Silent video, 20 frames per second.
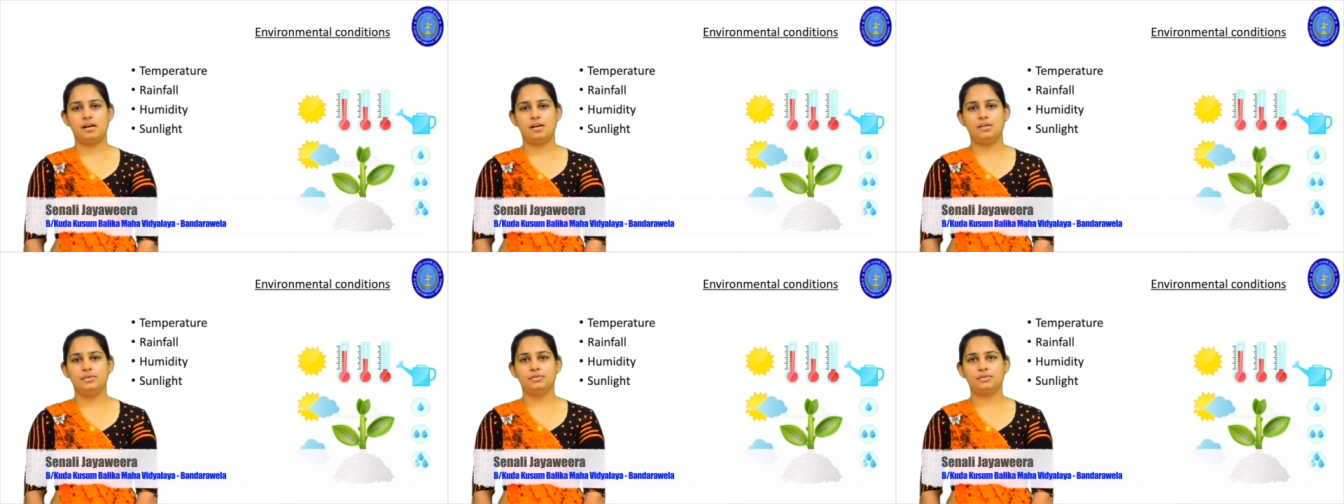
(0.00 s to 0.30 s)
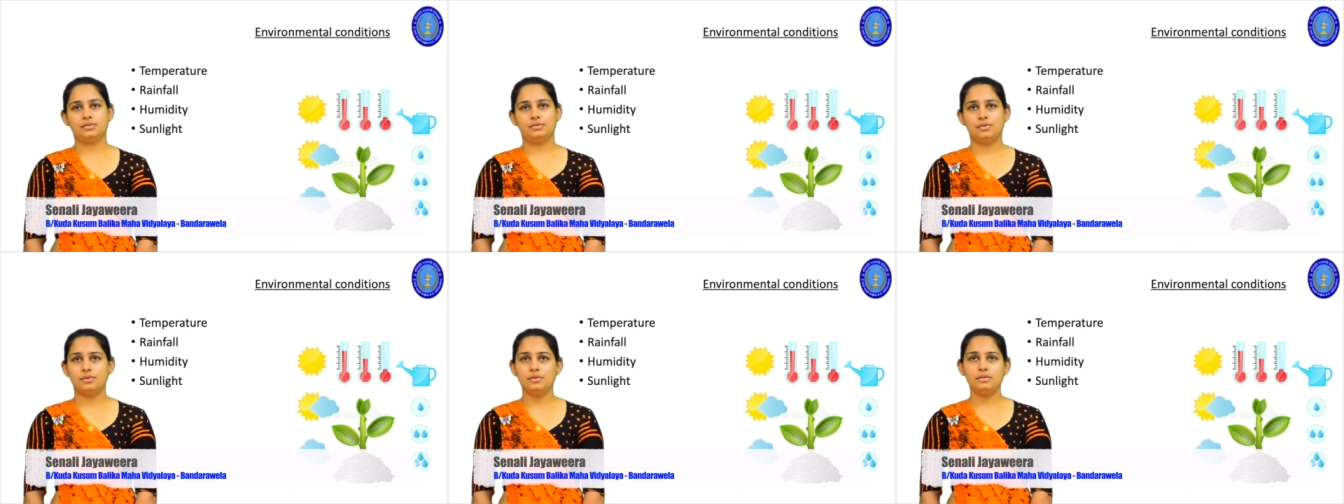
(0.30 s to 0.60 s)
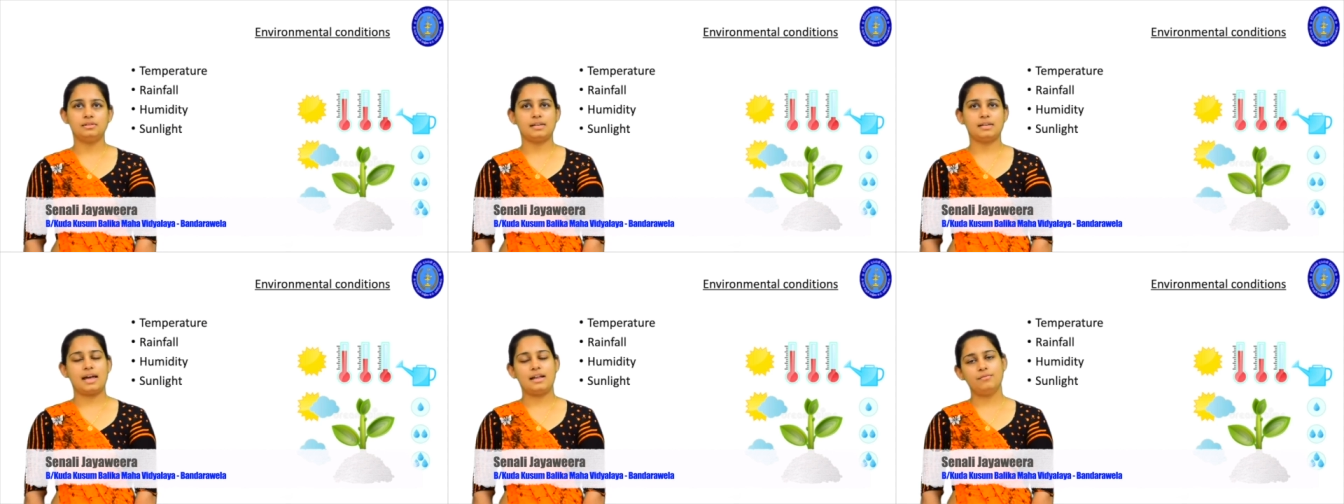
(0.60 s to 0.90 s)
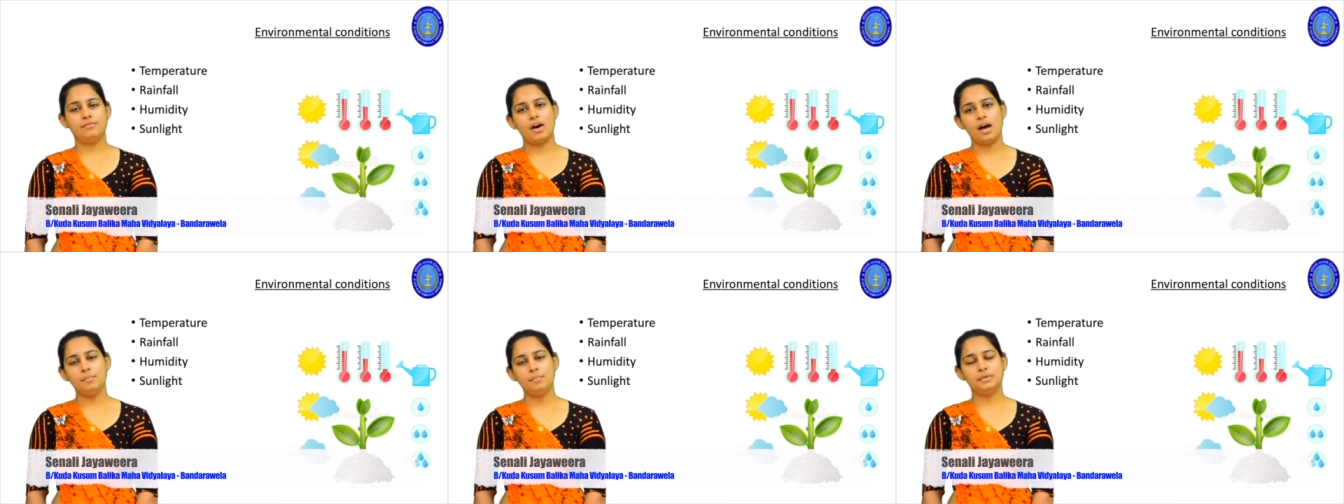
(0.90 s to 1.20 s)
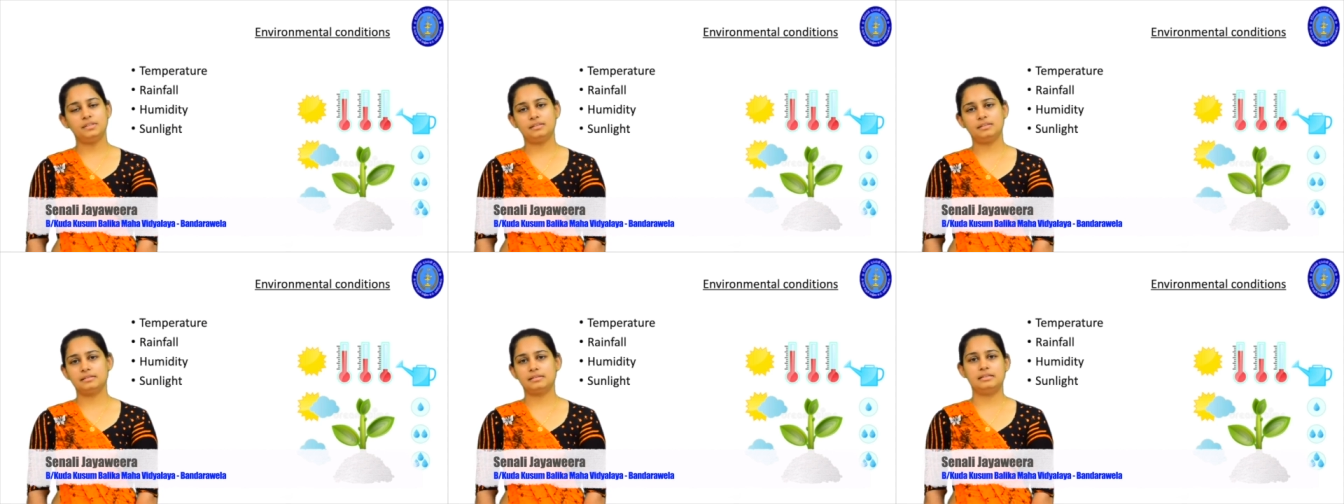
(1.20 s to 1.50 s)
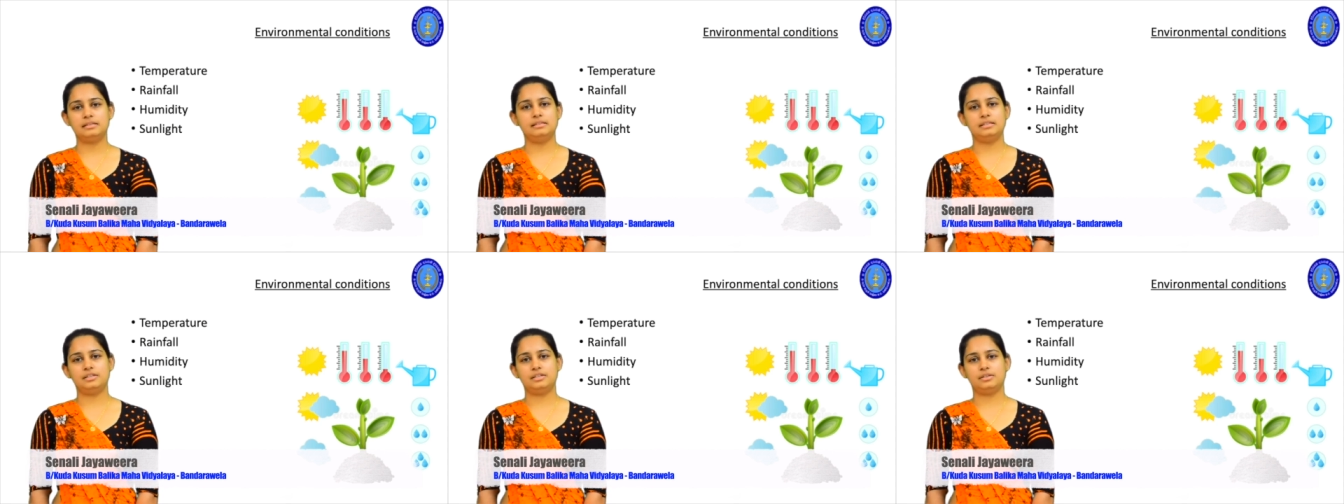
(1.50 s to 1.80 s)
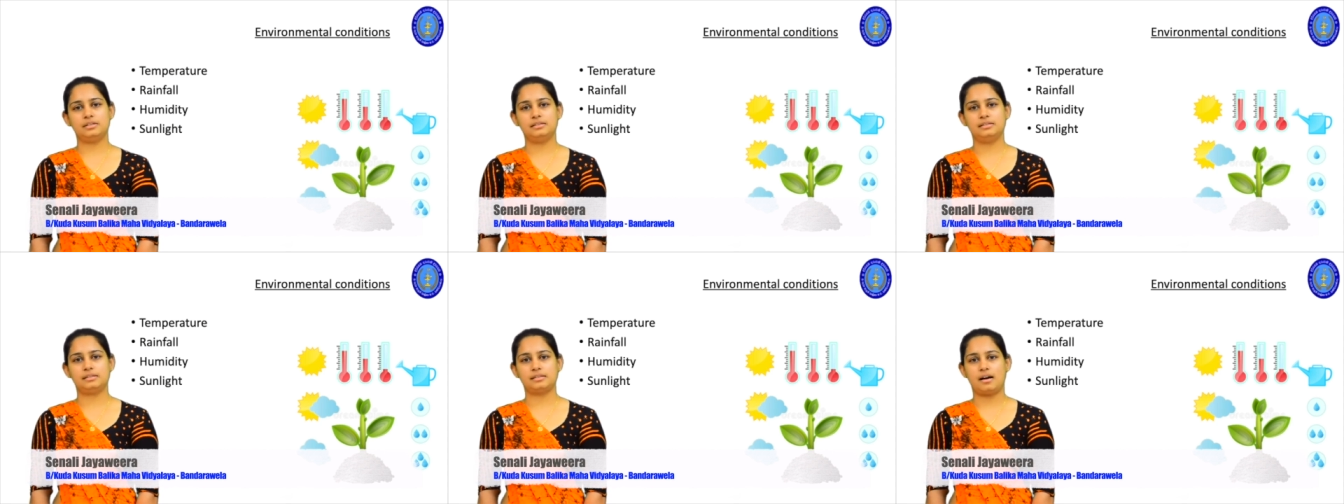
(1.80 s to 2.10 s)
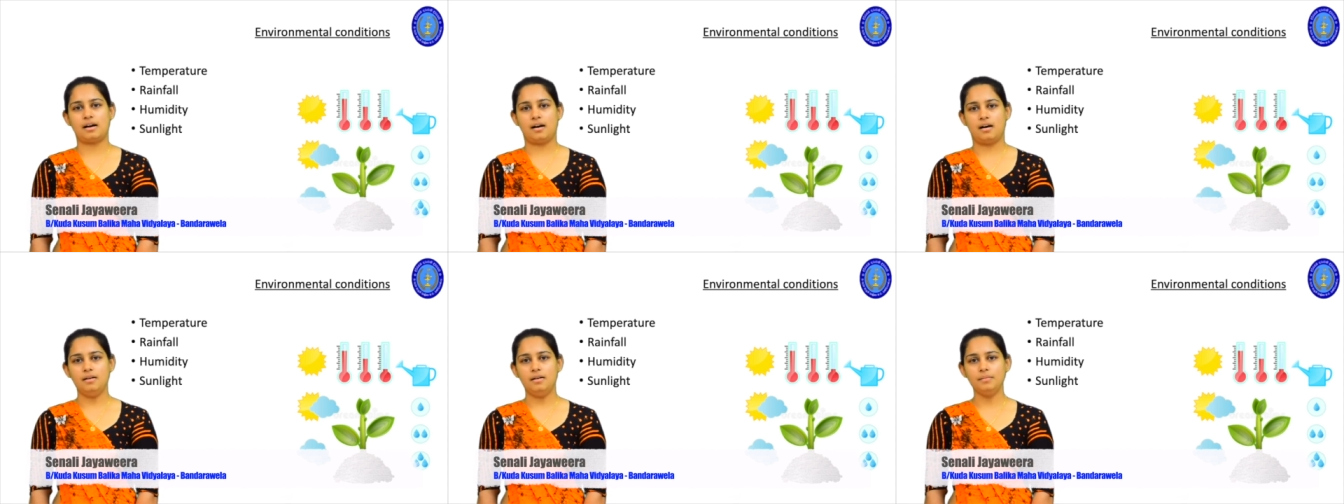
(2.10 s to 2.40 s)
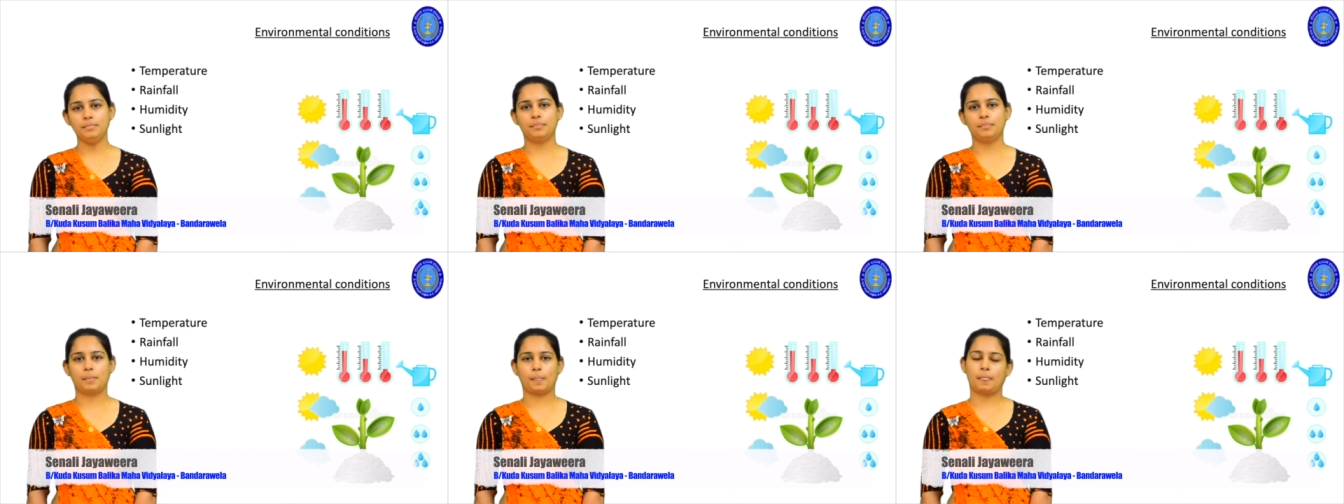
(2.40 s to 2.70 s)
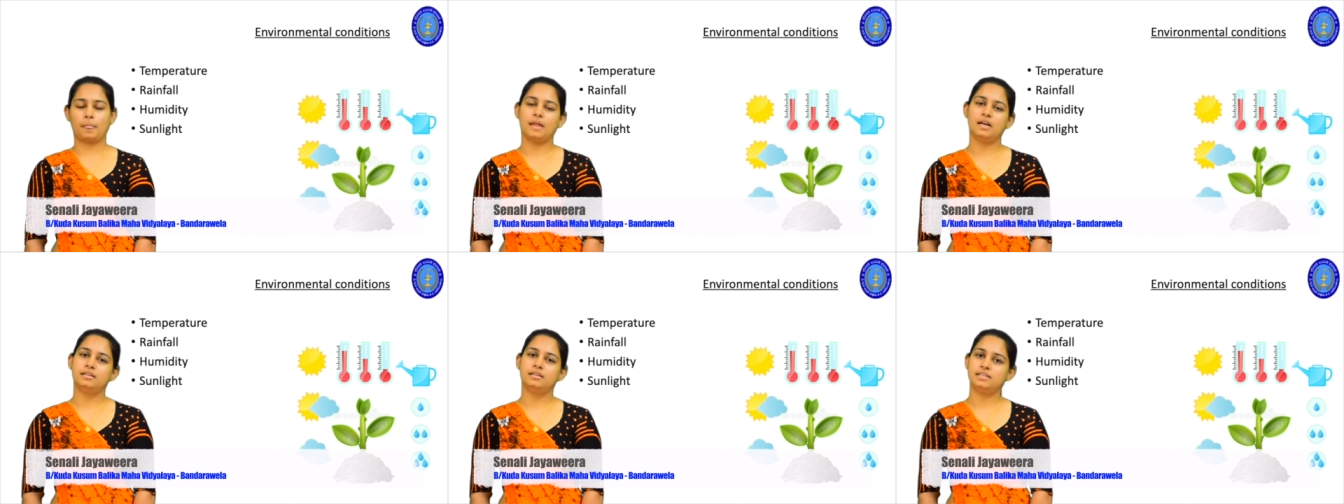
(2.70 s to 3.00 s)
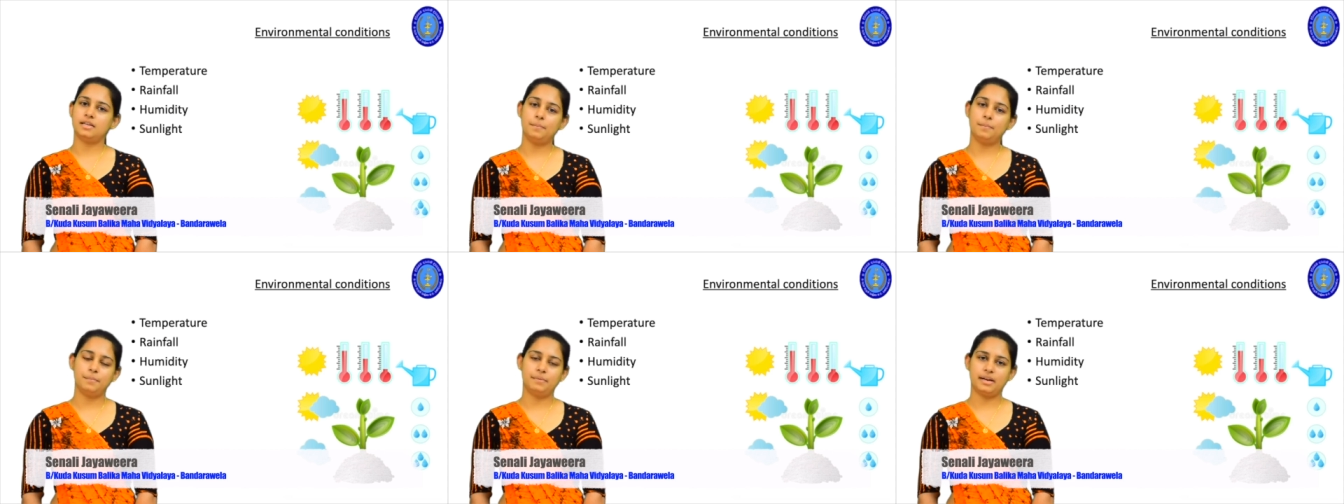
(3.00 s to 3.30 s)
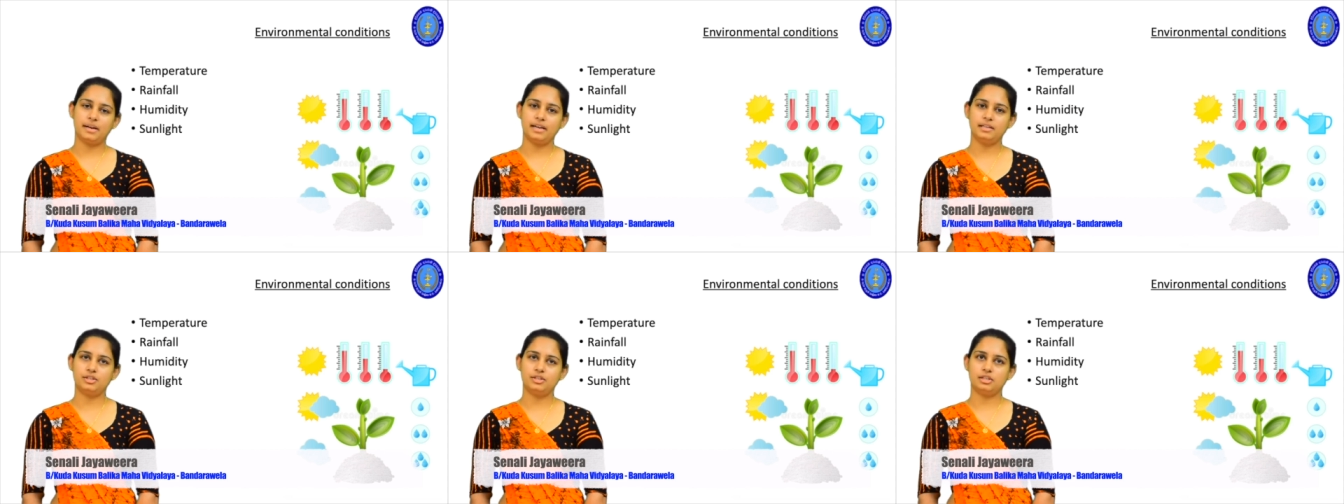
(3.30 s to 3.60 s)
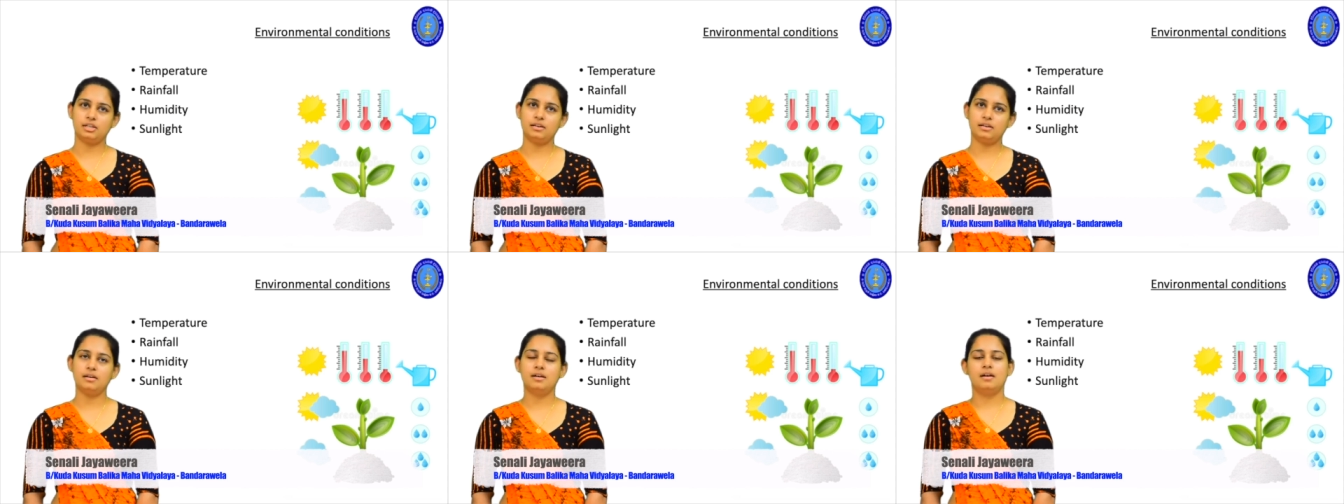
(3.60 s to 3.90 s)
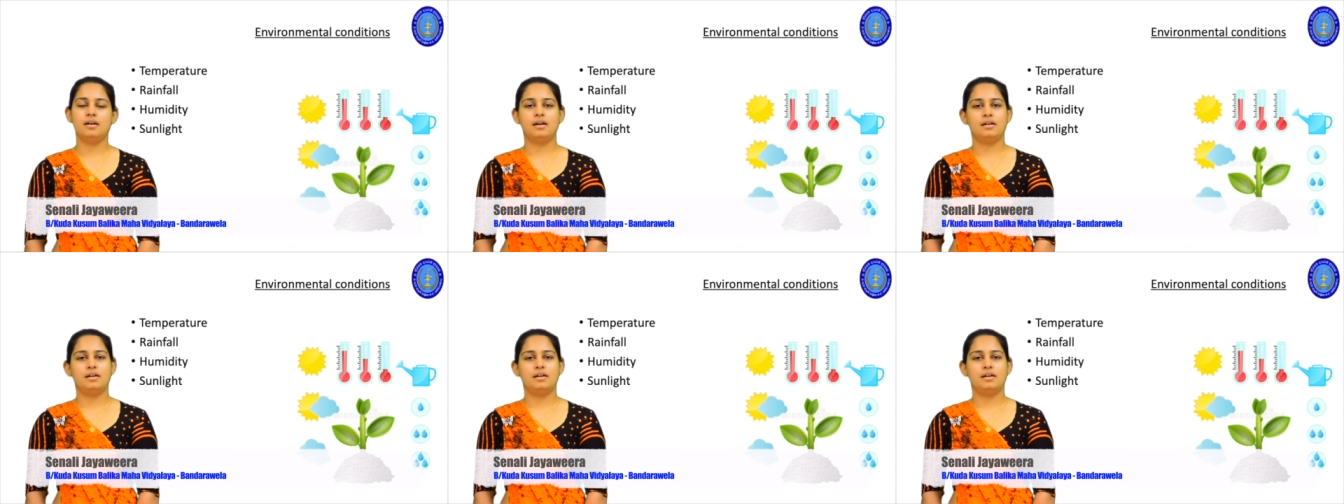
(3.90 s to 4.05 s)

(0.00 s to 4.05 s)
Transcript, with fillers: So those environmental conditions are temperature,